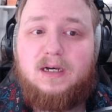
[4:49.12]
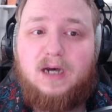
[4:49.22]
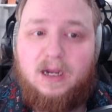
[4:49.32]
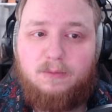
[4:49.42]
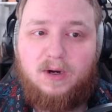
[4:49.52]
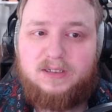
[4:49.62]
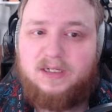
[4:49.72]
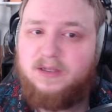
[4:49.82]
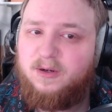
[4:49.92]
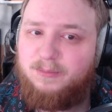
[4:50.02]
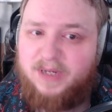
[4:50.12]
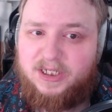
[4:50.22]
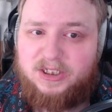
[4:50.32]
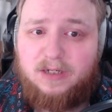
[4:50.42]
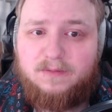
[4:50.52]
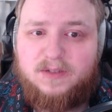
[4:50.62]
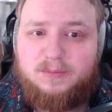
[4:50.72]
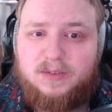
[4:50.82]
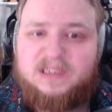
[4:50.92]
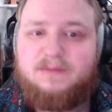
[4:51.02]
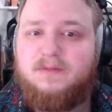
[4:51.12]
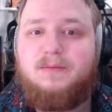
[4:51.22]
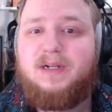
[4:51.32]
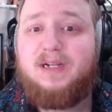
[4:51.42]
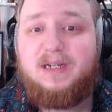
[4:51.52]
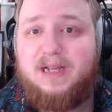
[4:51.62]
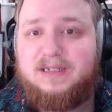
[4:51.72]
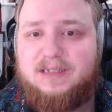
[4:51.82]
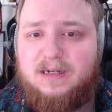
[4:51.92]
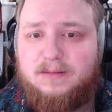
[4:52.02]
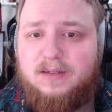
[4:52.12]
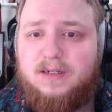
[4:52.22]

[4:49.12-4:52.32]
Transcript: I wanted a little mini shelf to put some of my knickknacks on.